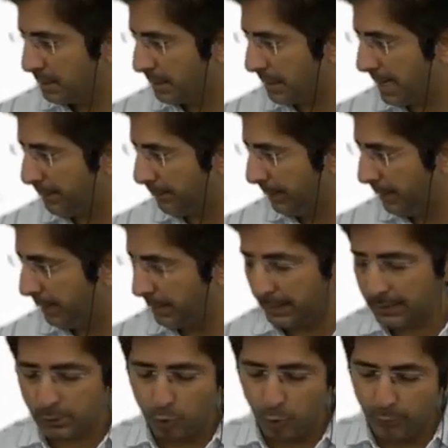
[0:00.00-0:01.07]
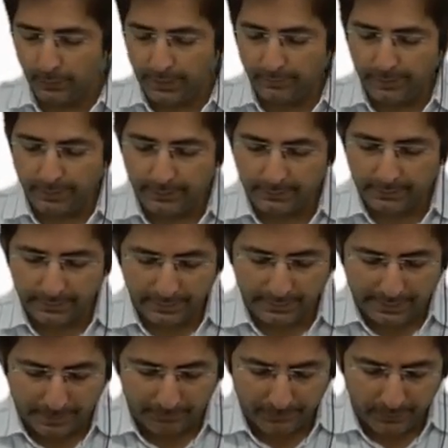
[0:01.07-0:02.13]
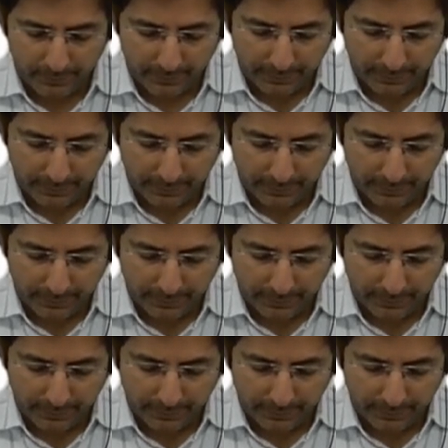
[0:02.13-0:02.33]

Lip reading: Capital gains. Do we have anything in capital